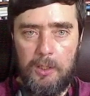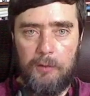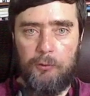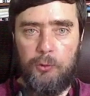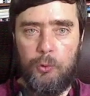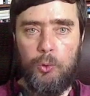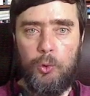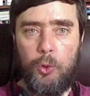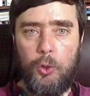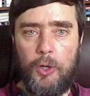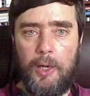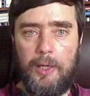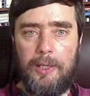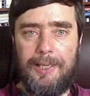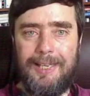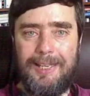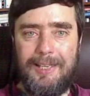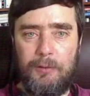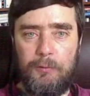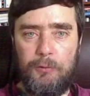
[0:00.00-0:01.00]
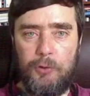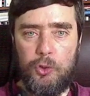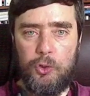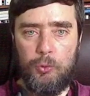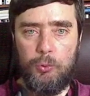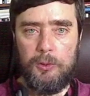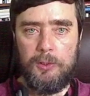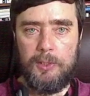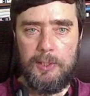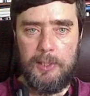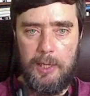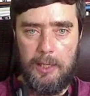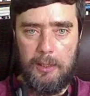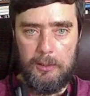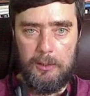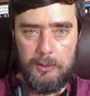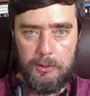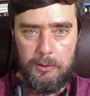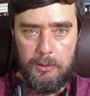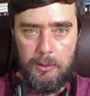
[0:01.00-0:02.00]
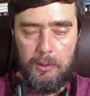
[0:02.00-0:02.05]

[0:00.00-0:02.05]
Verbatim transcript: If you look at individual cells,